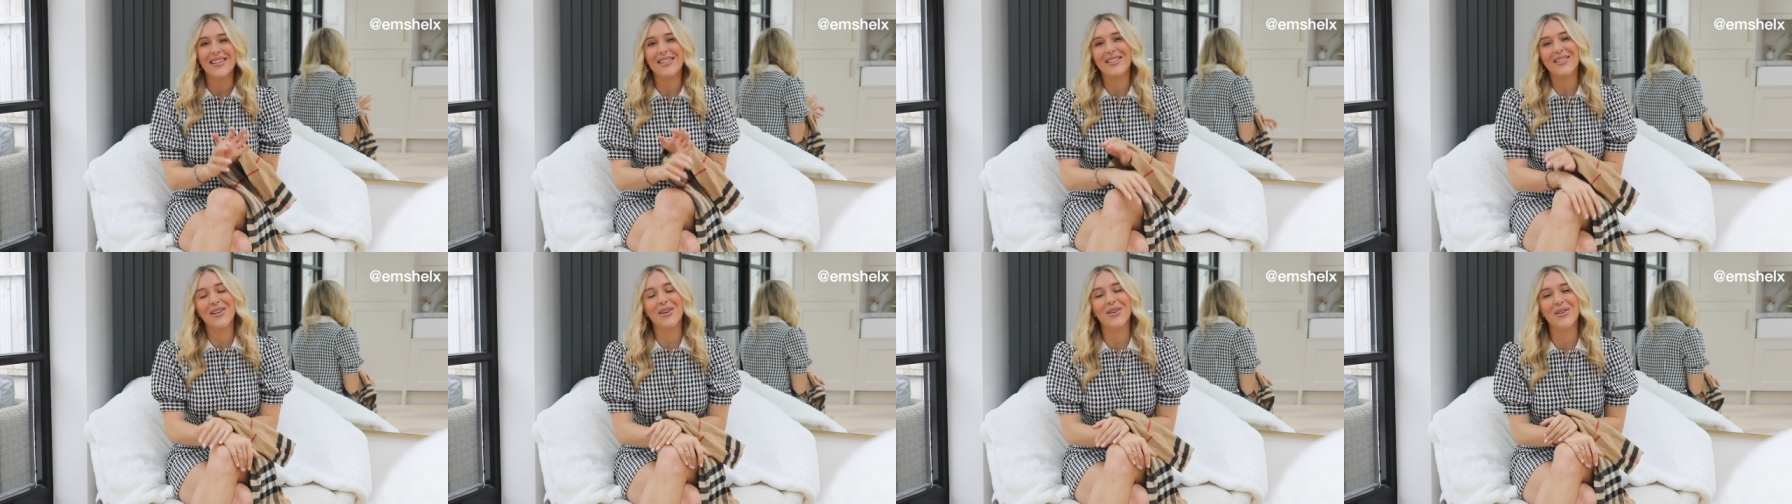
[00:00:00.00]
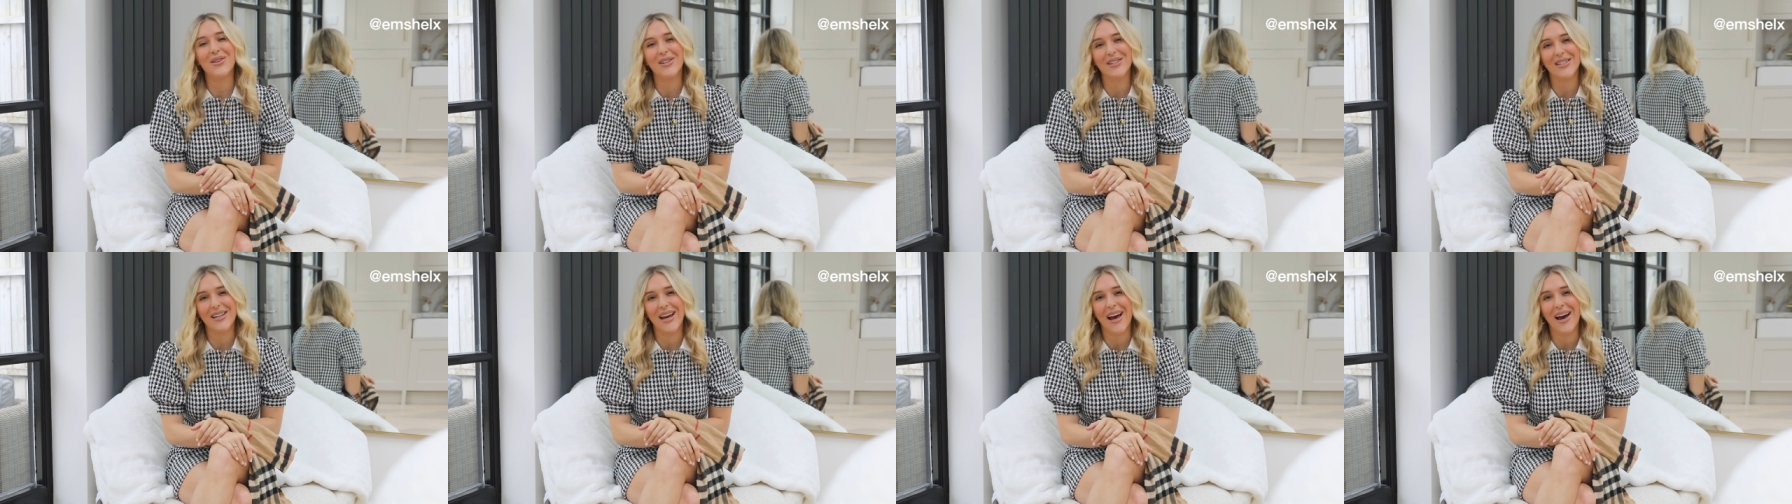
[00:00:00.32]
So
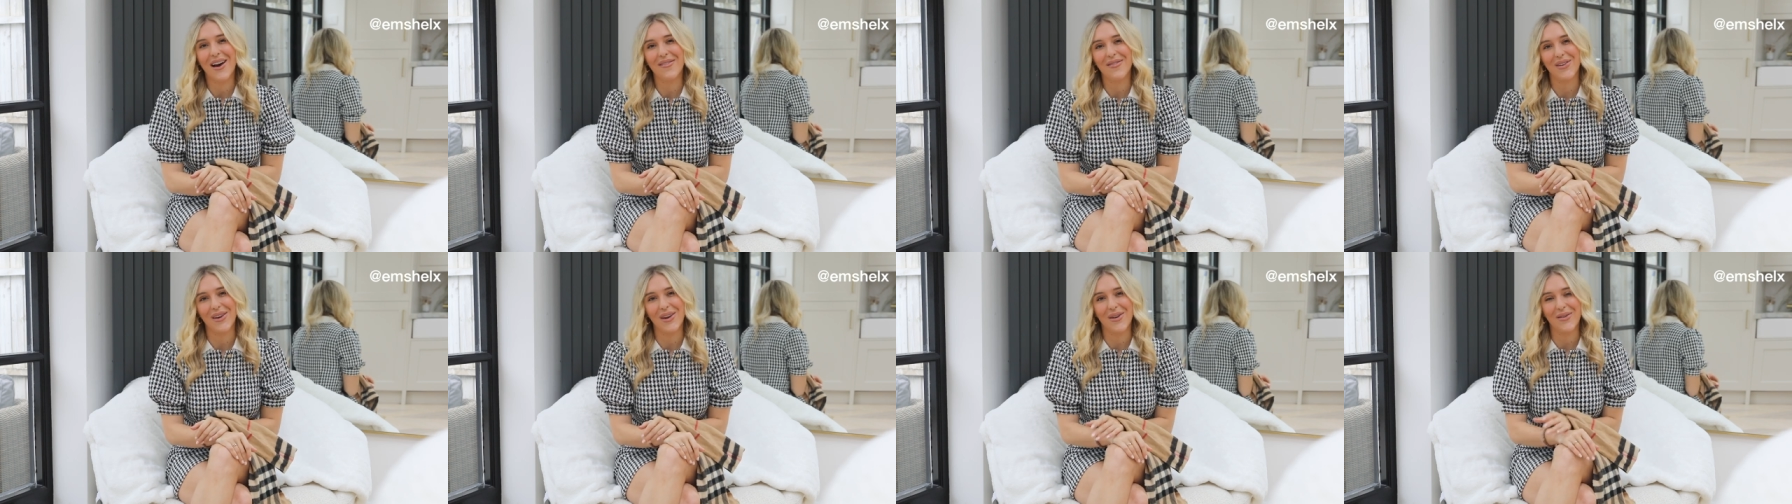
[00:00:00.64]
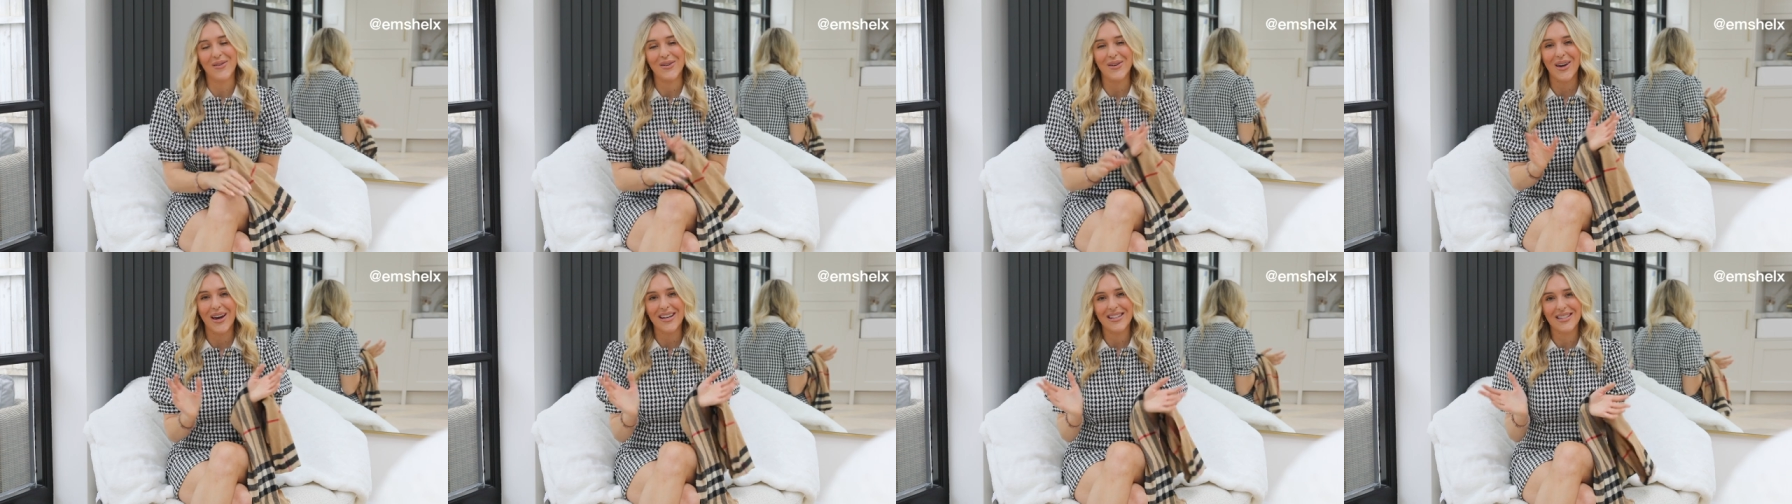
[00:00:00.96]
good to have you.
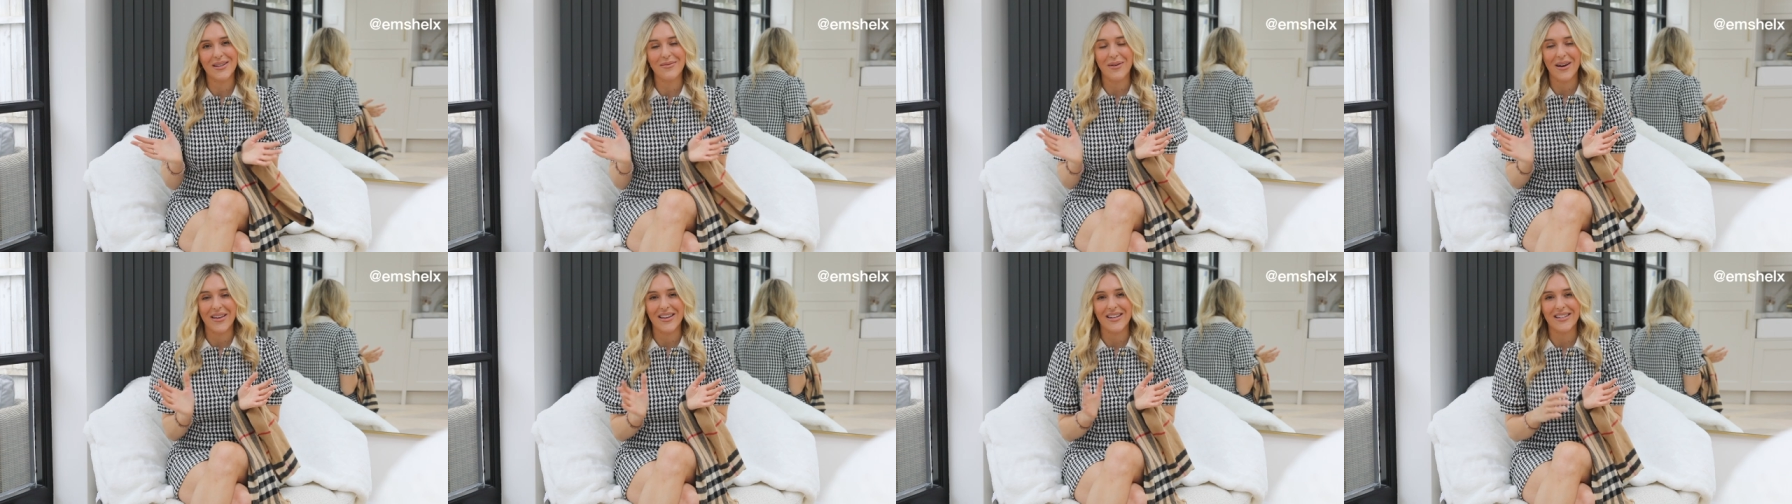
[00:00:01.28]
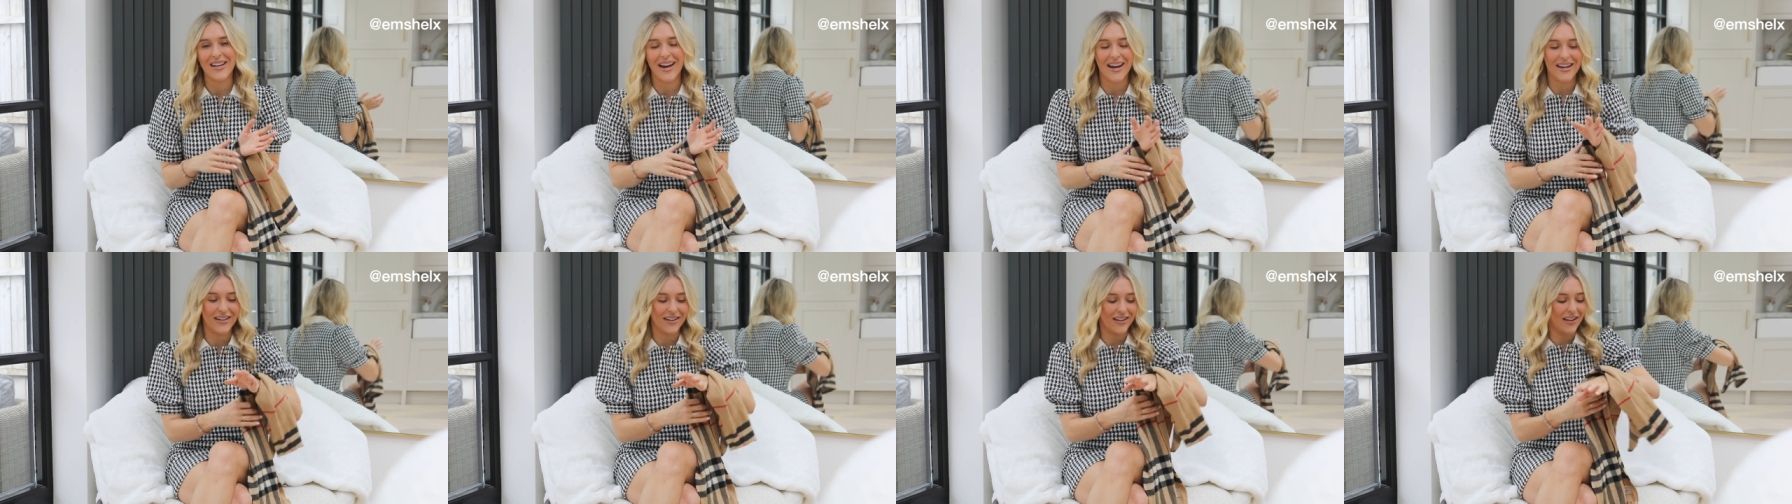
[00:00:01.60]
You guessed it by the
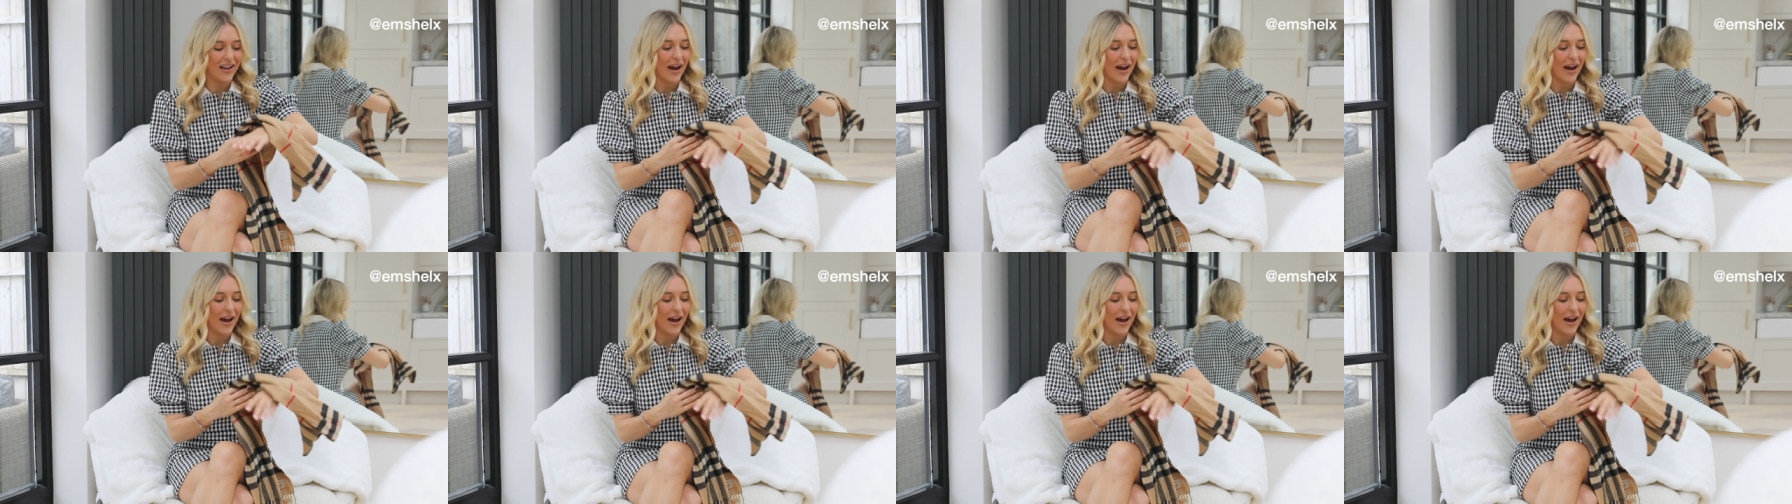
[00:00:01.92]
title.